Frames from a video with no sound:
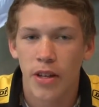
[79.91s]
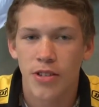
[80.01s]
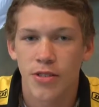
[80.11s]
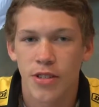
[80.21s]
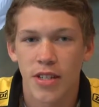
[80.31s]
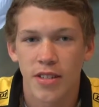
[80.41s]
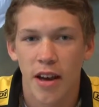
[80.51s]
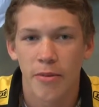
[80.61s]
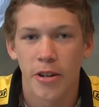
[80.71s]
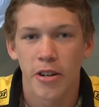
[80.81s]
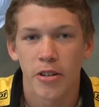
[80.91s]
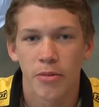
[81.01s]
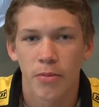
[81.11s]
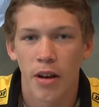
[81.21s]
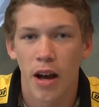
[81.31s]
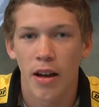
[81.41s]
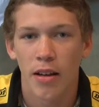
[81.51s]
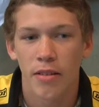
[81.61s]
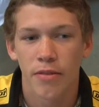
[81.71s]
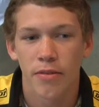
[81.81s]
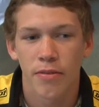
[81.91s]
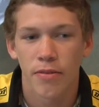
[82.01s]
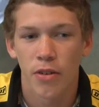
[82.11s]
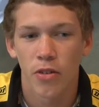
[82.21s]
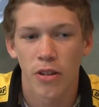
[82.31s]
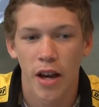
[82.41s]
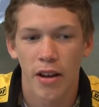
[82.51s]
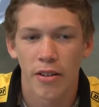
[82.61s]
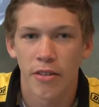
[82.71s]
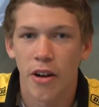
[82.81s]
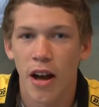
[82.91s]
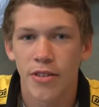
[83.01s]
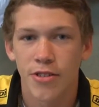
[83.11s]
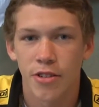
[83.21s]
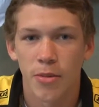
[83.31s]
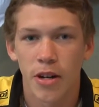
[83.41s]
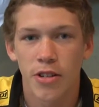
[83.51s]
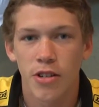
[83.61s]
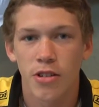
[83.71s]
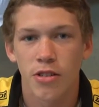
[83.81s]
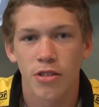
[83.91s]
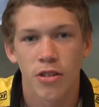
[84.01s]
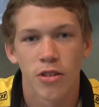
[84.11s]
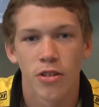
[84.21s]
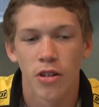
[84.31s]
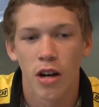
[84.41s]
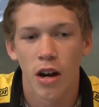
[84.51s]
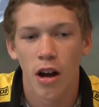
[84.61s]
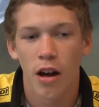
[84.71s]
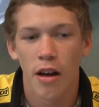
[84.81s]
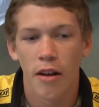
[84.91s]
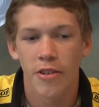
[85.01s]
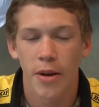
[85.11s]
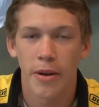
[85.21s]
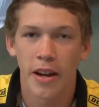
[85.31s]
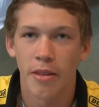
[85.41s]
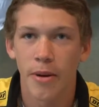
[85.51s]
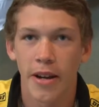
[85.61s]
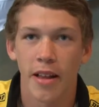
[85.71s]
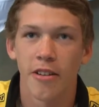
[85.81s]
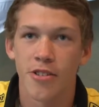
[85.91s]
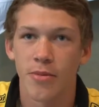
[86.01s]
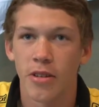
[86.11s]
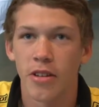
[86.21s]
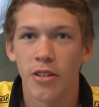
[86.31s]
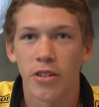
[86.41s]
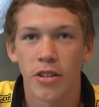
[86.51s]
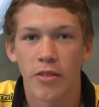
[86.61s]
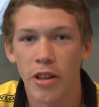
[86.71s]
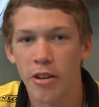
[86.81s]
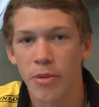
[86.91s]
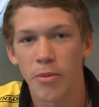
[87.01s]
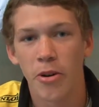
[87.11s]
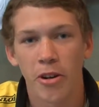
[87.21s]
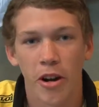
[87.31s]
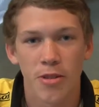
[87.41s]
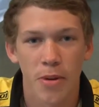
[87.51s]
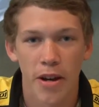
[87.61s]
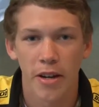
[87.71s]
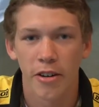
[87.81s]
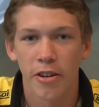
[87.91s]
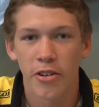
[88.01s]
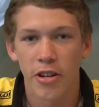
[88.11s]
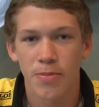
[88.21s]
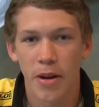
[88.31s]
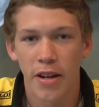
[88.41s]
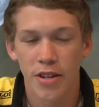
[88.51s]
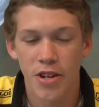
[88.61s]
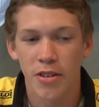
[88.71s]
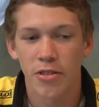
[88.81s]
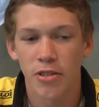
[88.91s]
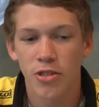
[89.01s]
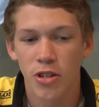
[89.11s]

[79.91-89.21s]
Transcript: it's seat time. You know, I've only gotten to ride so much, so uh, every time I get on the bike, I learn something new, whether it be motocross bike or road race bike in general.